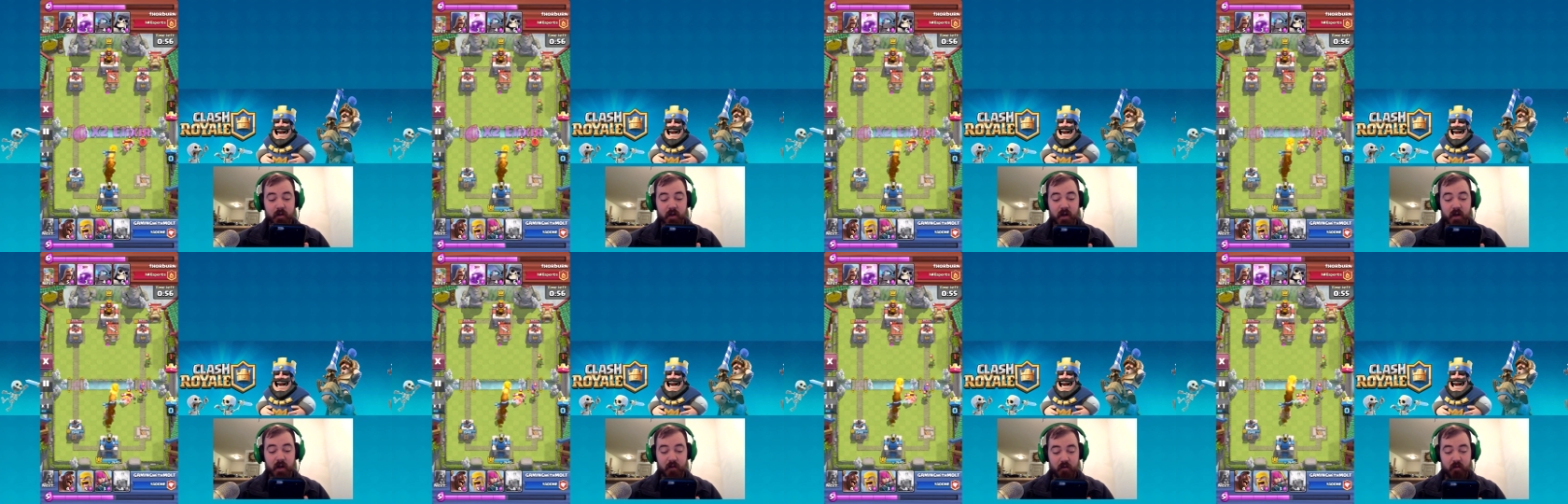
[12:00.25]

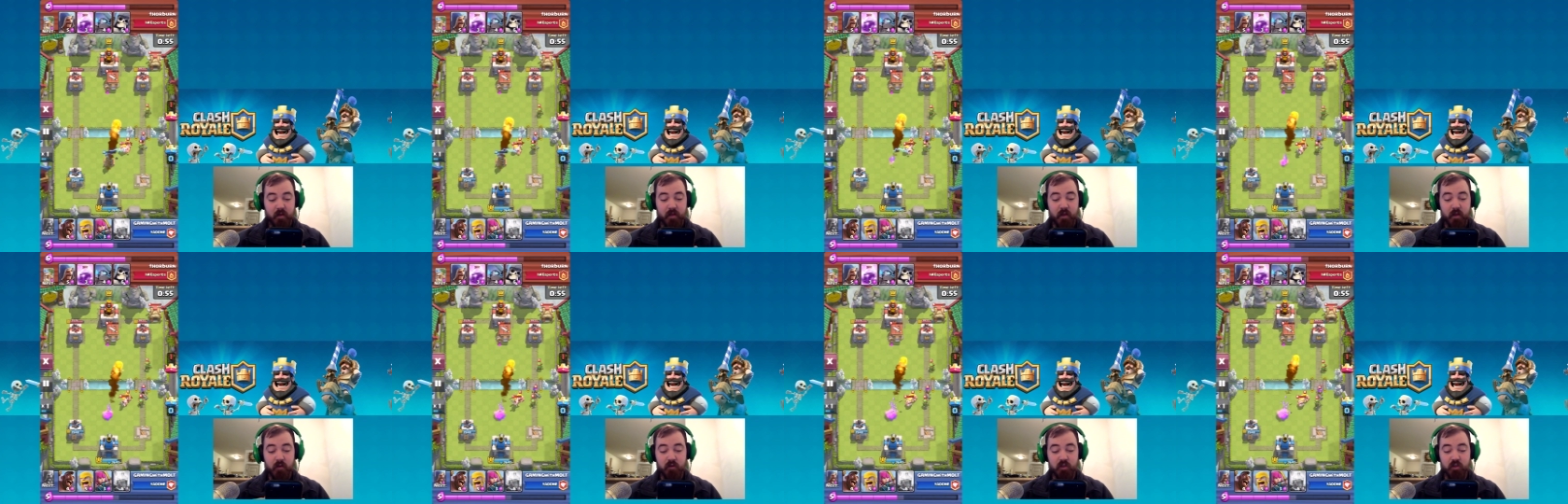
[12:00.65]
other than
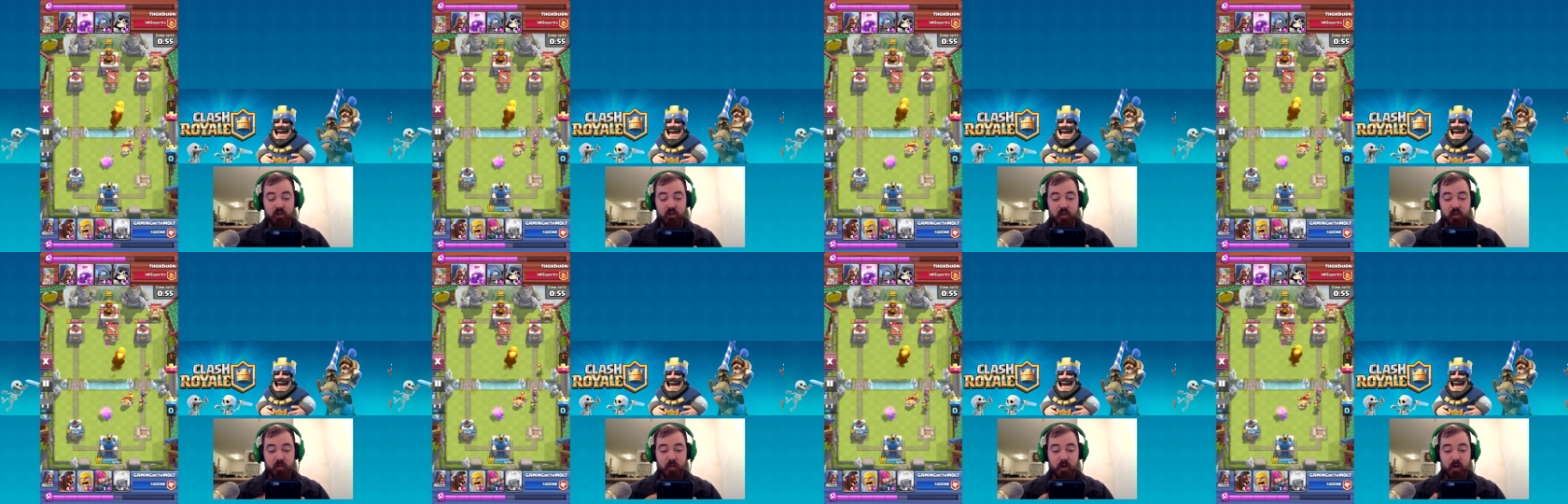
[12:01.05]
those units
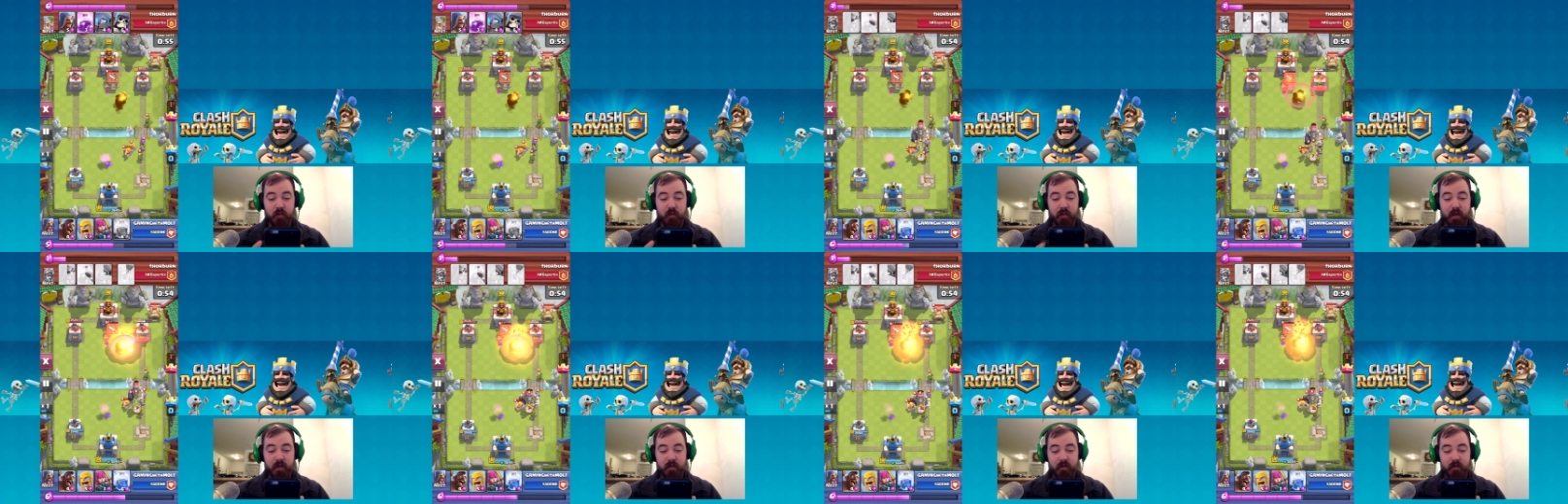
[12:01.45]
spawned
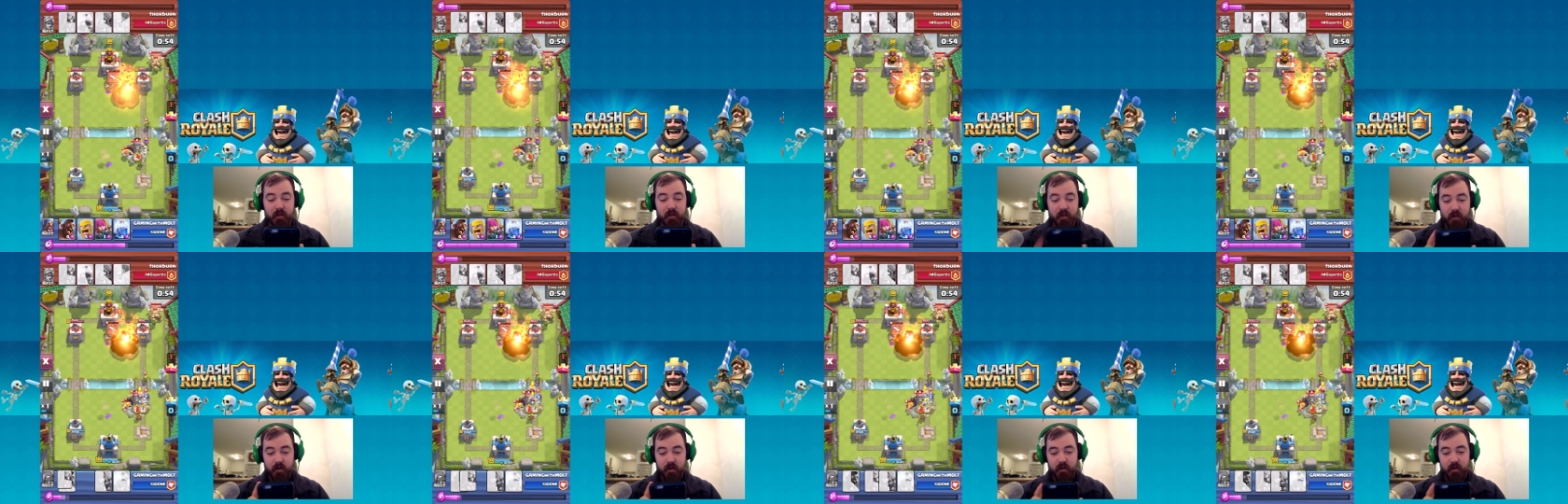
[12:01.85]
by
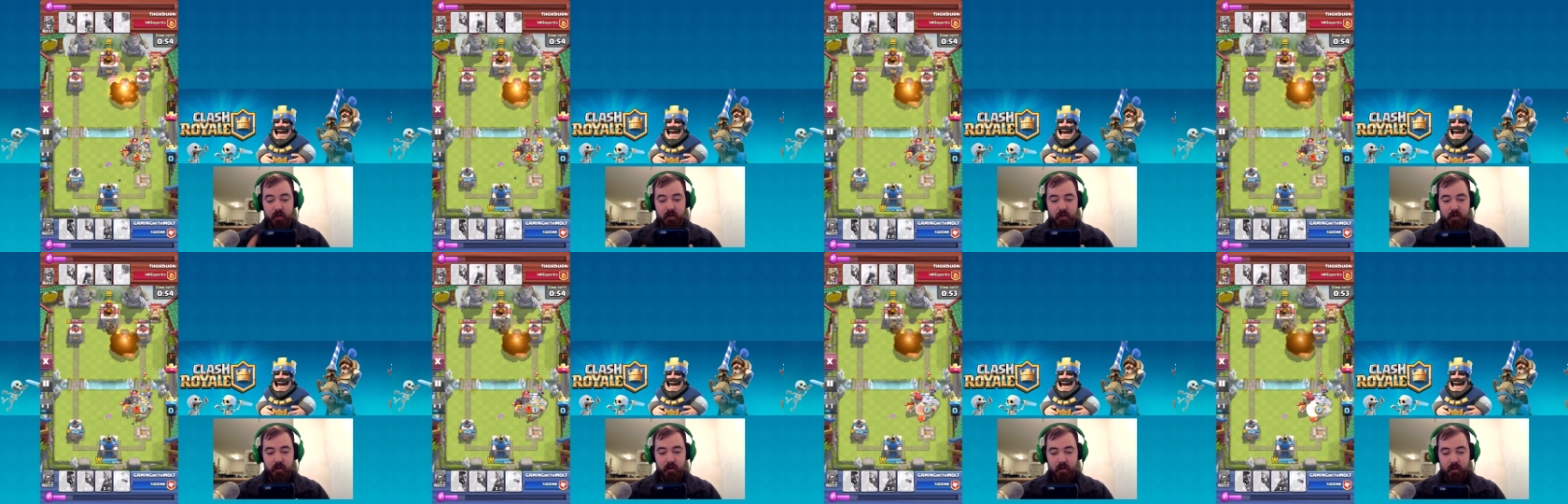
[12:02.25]

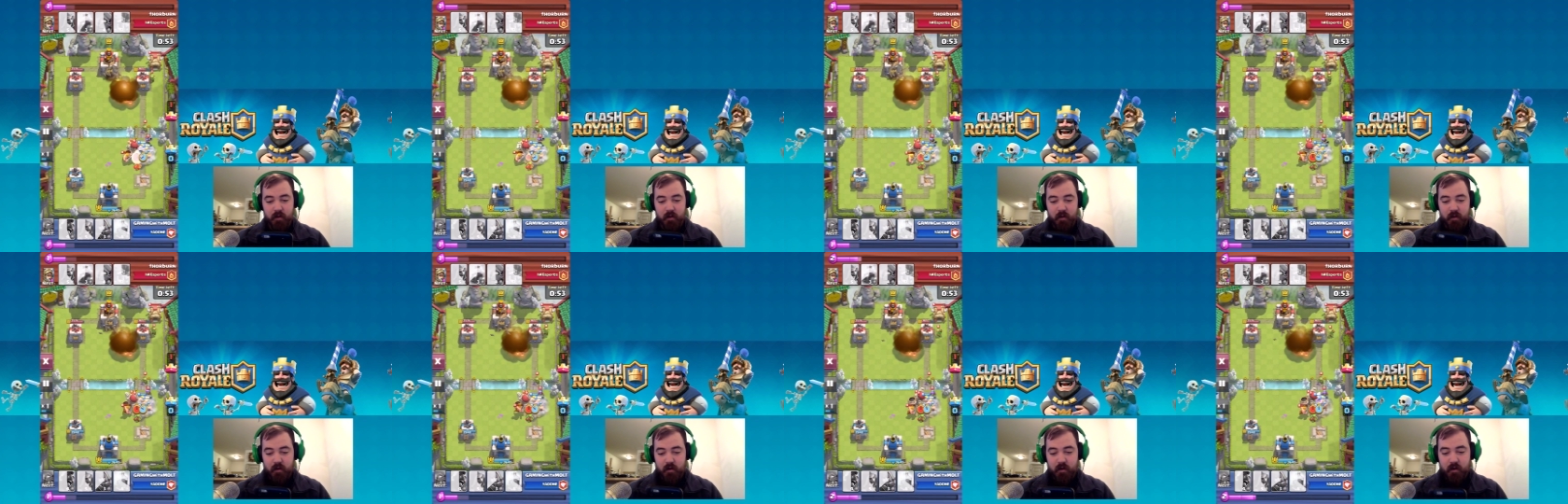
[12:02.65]

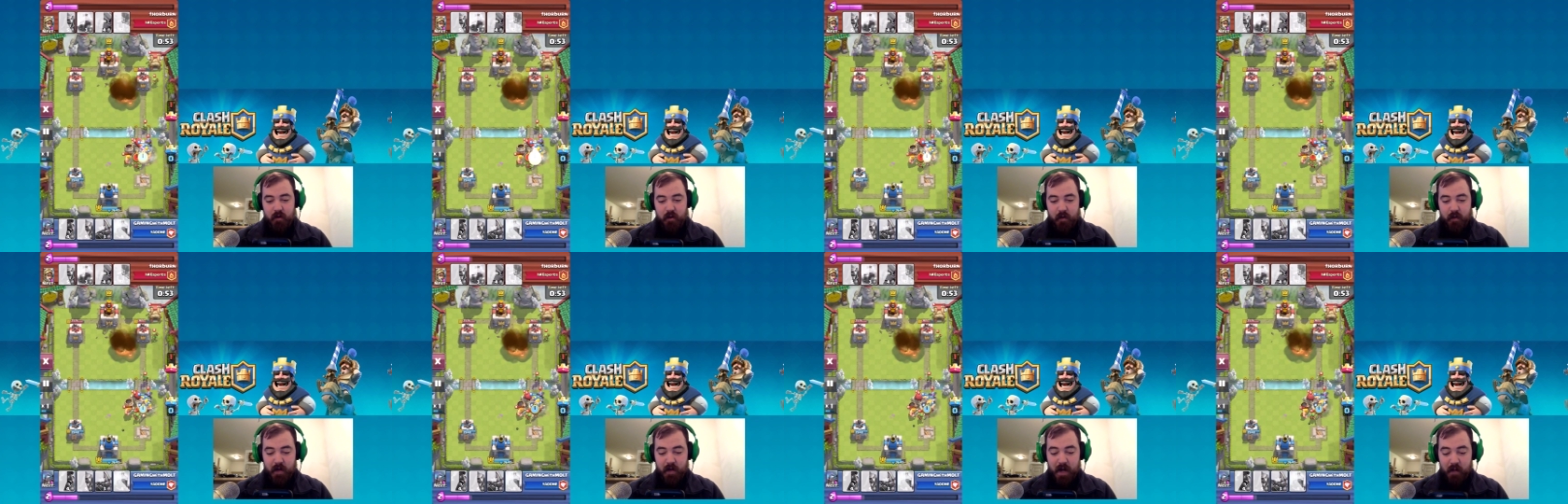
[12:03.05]

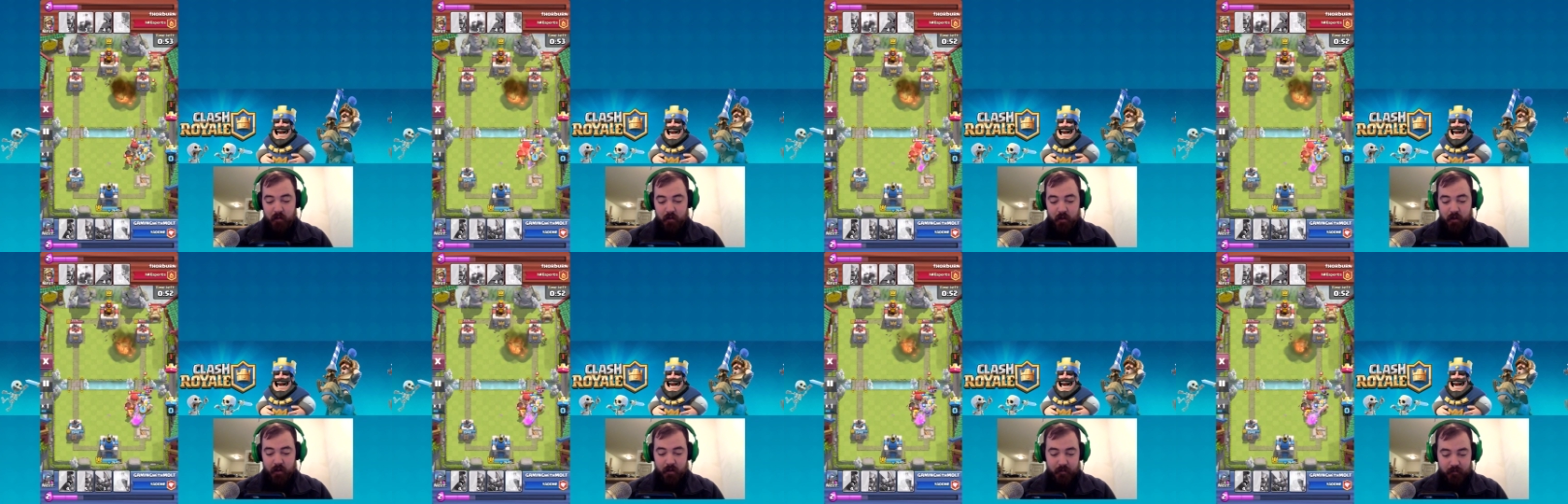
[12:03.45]
the Goblin Hut.